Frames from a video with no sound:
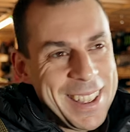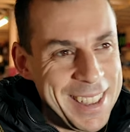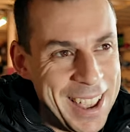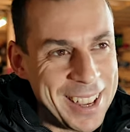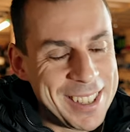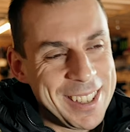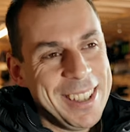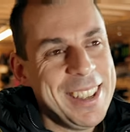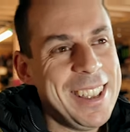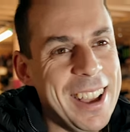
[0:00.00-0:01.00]
Yes.
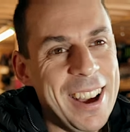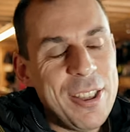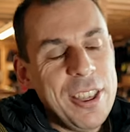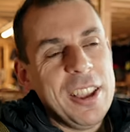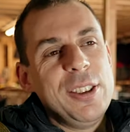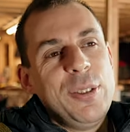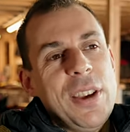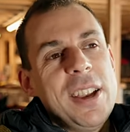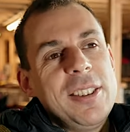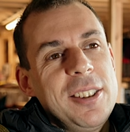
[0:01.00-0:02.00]
Yeah, I think it's
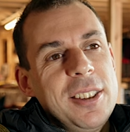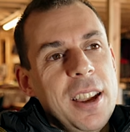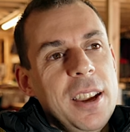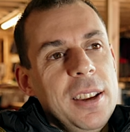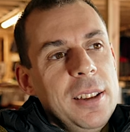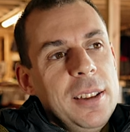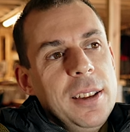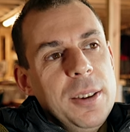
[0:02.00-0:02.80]
fair to say